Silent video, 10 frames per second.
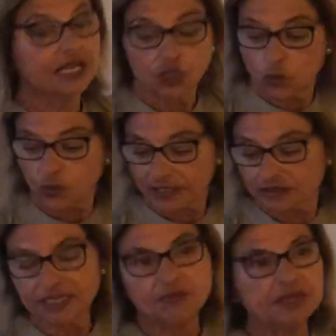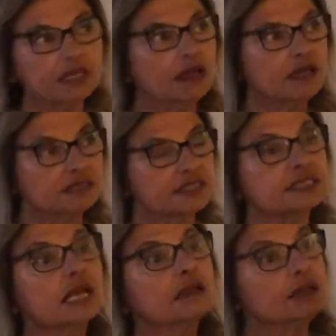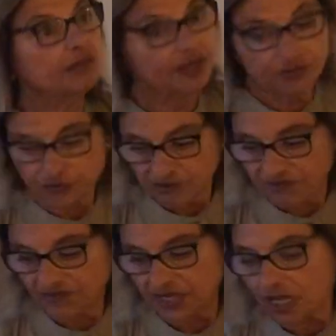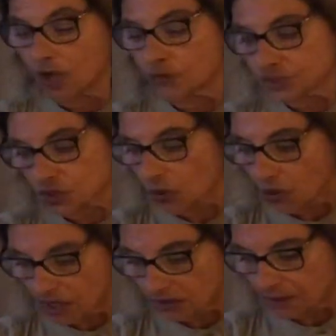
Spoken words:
kind of quickly because my third video is all